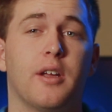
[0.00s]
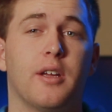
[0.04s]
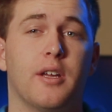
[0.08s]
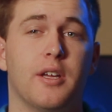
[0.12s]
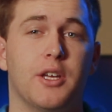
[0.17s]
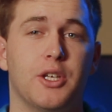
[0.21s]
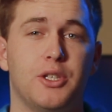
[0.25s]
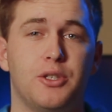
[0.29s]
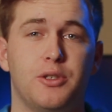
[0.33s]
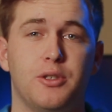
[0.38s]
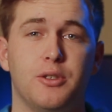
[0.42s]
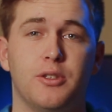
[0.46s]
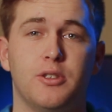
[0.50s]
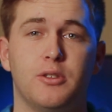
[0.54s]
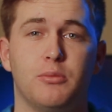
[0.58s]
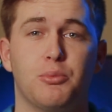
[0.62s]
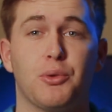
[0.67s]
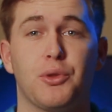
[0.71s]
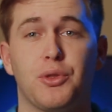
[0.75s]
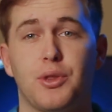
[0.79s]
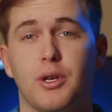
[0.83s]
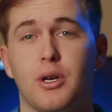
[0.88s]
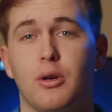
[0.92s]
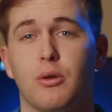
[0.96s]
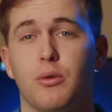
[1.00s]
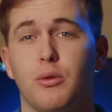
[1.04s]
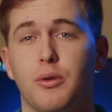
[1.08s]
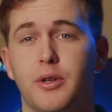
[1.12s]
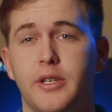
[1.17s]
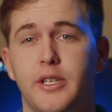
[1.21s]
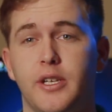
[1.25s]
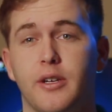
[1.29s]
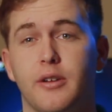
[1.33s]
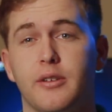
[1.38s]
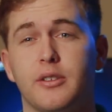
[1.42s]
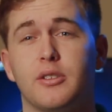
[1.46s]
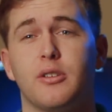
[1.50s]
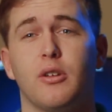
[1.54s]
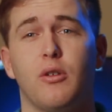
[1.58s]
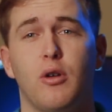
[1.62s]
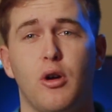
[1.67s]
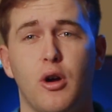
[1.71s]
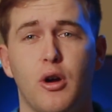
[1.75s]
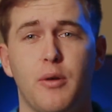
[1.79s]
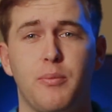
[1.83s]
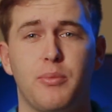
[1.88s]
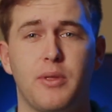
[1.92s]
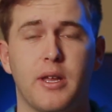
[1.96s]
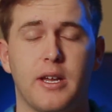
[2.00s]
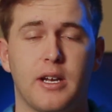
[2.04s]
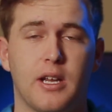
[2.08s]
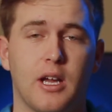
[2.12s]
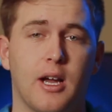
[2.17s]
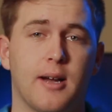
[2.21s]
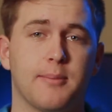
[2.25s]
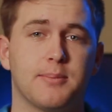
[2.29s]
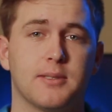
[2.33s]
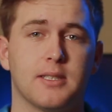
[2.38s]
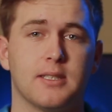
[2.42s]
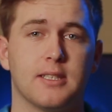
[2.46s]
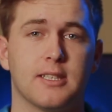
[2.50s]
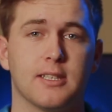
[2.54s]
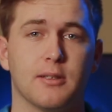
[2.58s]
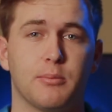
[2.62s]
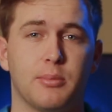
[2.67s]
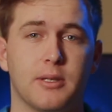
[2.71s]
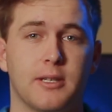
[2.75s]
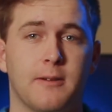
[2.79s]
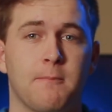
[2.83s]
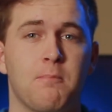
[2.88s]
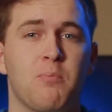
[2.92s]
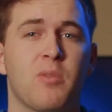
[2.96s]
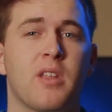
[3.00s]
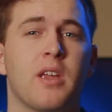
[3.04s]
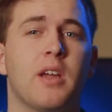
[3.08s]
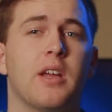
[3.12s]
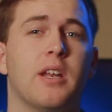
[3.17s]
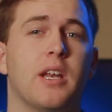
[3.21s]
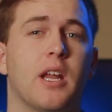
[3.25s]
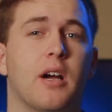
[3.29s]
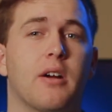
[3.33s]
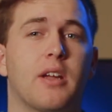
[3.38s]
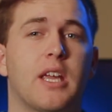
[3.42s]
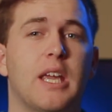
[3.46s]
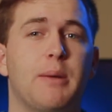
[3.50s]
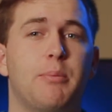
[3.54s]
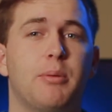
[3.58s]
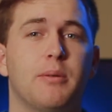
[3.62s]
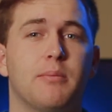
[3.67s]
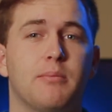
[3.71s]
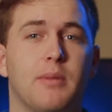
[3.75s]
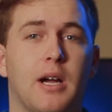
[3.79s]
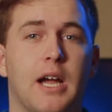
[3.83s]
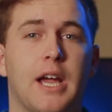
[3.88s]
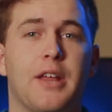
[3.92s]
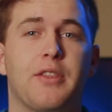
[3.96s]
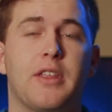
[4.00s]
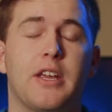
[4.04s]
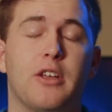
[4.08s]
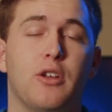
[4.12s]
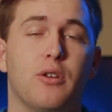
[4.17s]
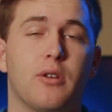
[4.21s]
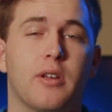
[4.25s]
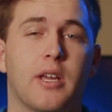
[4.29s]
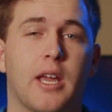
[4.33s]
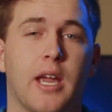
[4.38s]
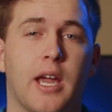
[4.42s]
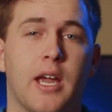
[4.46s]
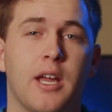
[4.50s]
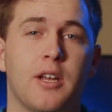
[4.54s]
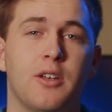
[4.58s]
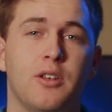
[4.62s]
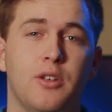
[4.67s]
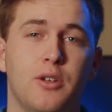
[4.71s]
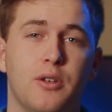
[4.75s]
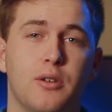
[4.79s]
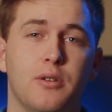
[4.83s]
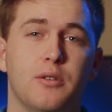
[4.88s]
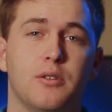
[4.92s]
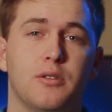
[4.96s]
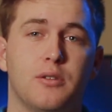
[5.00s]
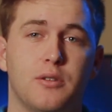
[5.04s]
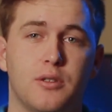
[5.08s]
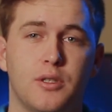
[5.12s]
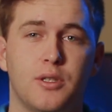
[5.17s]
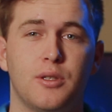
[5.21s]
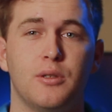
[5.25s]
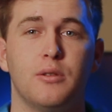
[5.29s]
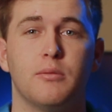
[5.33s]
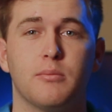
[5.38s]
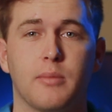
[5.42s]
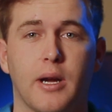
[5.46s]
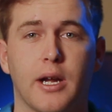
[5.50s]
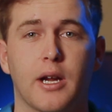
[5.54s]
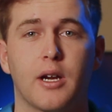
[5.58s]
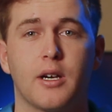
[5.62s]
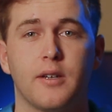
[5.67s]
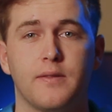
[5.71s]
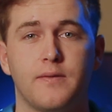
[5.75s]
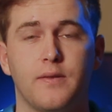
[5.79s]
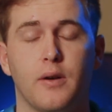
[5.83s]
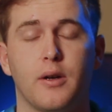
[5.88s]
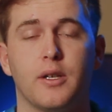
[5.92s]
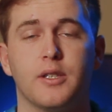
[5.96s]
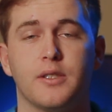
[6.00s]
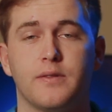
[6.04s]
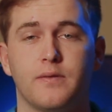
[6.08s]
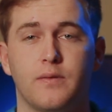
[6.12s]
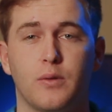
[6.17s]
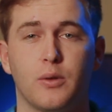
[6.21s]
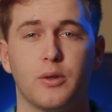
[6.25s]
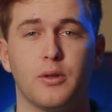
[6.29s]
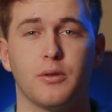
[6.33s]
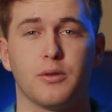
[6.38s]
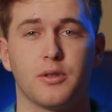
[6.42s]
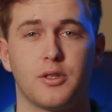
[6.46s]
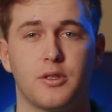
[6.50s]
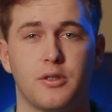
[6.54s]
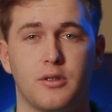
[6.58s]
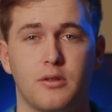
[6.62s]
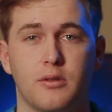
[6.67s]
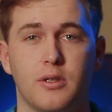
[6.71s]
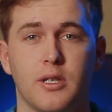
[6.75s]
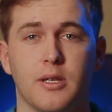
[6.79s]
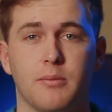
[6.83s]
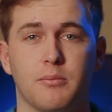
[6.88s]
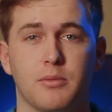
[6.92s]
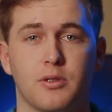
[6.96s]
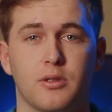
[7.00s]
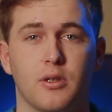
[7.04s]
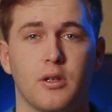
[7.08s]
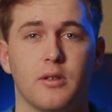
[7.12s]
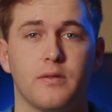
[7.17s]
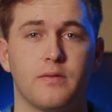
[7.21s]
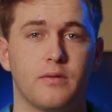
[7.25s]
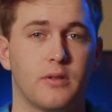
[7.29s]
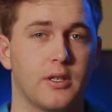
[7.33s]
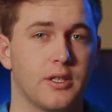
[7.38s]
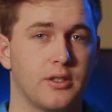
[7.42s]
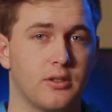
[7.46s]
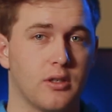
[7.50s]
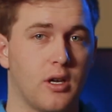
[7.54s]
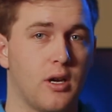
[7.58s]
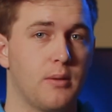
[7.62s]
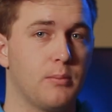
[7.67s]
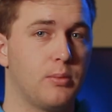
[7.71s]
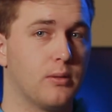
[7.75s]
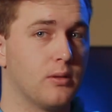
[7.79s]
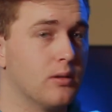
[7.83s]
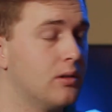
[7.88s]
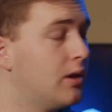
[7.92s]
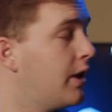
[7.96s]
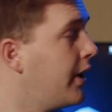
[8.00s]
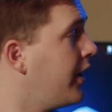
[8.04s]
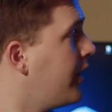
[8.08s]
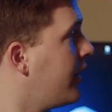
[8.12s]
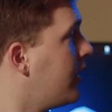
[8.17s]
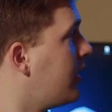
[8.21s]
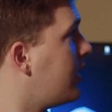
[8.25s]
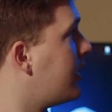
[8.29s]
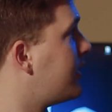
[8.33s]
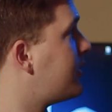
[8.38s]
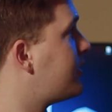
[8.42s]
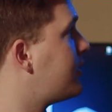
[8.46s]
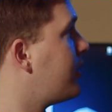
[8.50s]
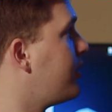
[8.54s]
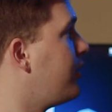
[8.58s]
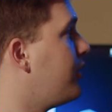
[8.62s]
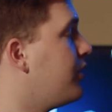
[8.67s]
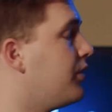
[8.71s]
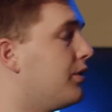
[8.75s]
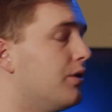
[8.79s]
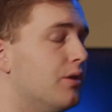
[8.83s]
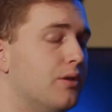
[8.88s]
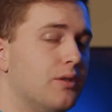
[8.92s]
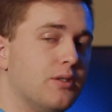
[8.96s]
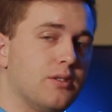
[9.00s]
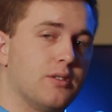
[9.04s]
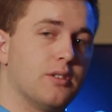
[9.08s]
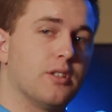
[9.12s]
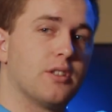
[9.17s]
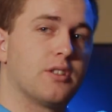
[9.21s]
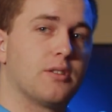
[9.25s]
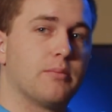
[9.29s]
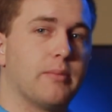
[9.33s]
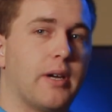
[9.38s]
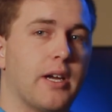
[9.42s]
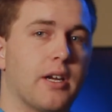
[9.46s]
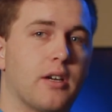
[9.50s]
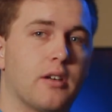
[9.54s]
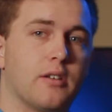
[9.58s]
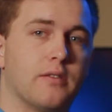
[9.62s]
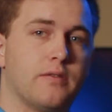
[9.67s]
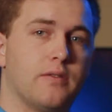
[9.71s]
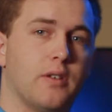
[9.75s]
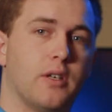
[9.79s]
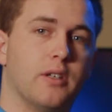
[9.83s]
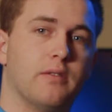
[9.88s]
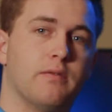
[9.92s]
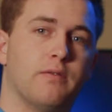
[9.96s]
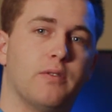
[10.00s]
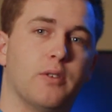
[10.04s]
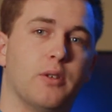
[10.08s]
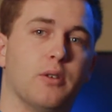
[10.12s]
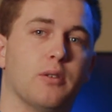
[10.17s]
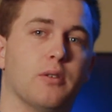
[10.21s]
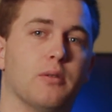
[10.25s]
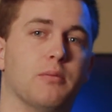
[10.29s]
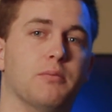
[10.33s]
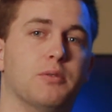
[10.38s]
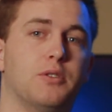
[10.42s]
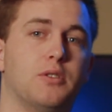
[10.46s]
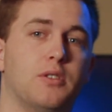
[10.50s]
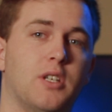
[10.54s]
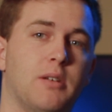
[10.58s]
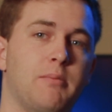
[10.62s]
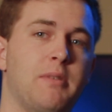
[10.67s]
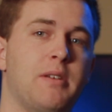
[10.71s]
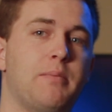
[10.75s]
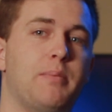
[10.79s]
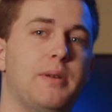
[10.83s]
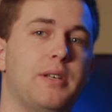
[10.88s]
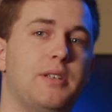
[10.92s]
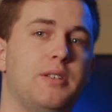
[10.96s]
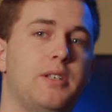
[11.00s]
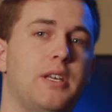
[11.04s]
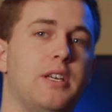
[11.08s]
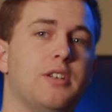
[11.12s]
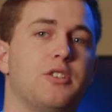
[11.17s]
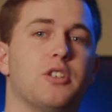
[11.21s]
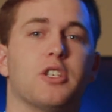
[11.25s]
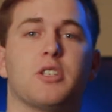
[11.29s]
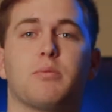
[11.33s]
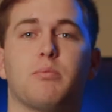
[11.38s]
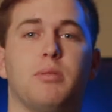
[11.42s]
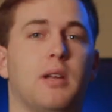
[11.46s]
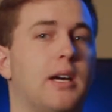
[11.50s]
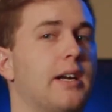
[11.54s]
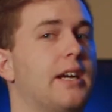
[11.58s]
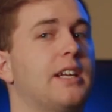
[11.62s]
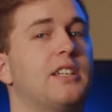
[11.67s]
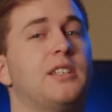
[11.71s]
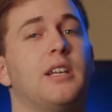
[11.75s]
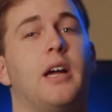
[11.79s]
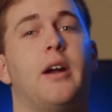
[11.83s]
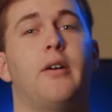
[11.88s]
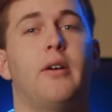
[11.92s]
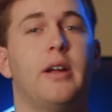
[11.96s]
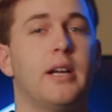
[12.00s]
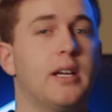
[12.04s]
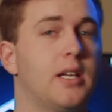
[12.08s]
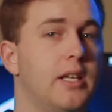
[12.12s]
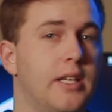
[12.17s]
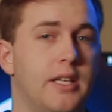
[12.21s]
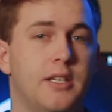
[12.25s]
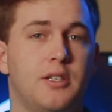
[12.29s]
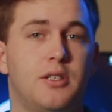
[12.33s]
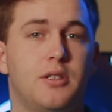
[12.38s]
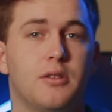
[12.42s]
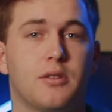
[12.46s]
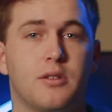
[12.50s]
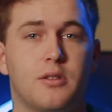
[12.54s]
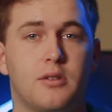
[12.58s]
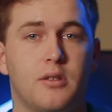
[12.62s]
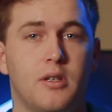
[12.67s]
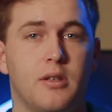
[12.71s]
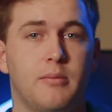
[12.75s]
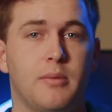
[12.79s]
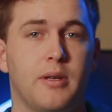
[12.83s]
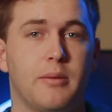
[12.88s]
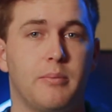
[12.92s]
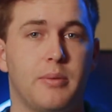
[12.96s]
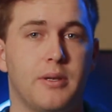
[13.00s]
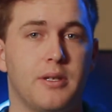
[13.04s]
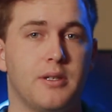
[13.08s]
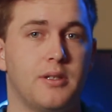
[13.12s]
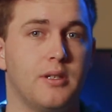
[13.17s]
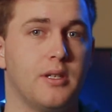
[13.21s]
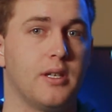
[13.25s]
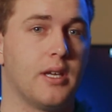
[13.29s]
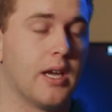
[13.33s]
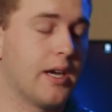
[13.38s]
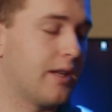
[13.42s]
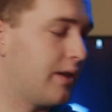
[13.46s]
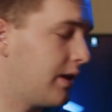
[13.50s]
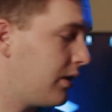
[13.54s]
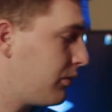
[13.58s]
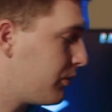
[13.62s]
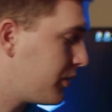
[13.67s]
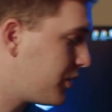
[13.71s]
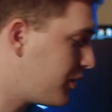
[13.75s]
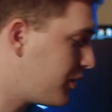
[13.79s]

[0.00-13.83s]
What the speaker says: of issues with their audio, so I hope that helped a little bit. Now keep in mind that you can use two microphones for your stream. So for example, let's say you use this microphone for your streaming PC, you just plug it directly into your streaming PC, and then